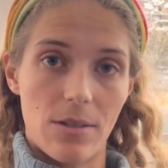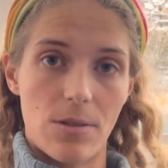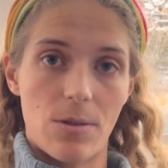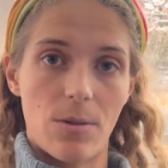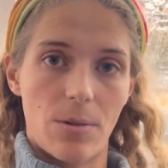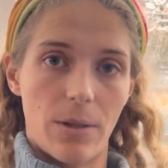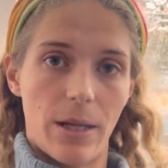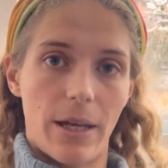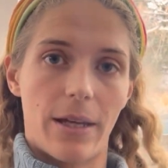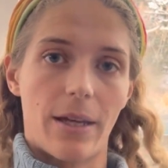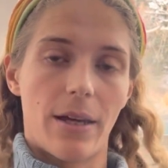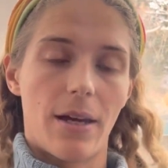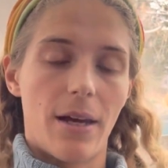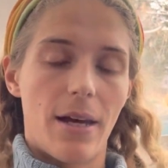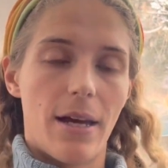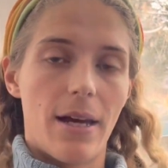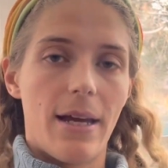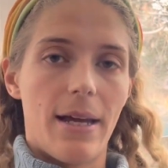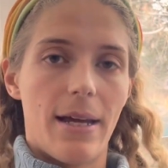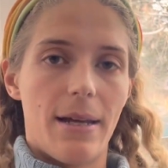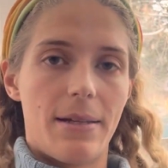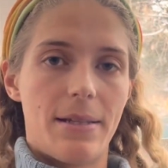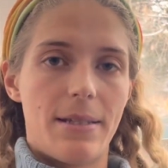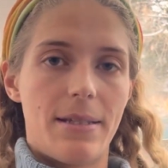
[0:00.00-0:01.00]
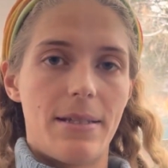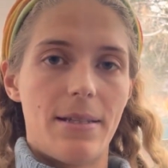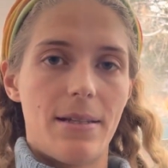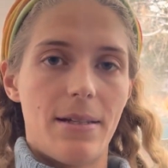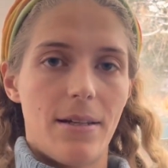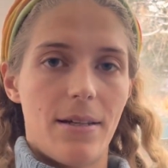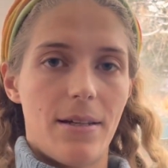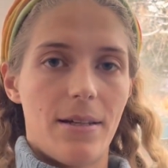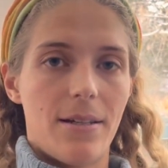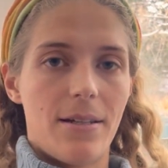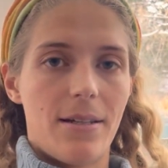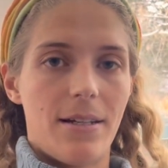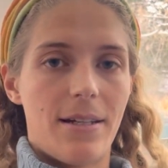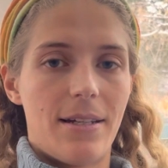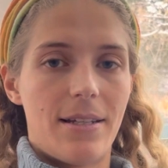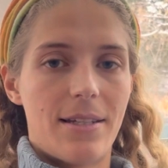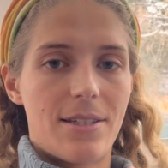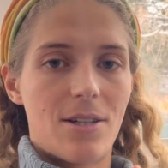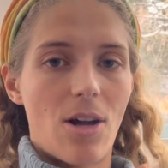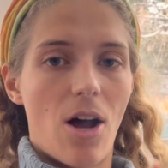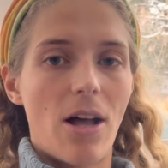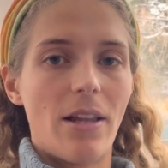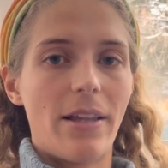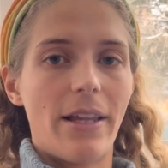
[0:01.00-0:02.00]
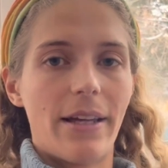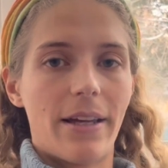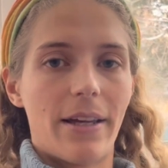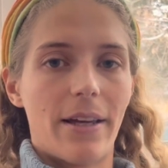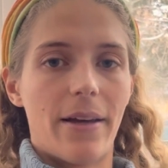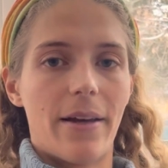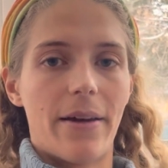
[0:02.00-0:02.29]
So like it's not like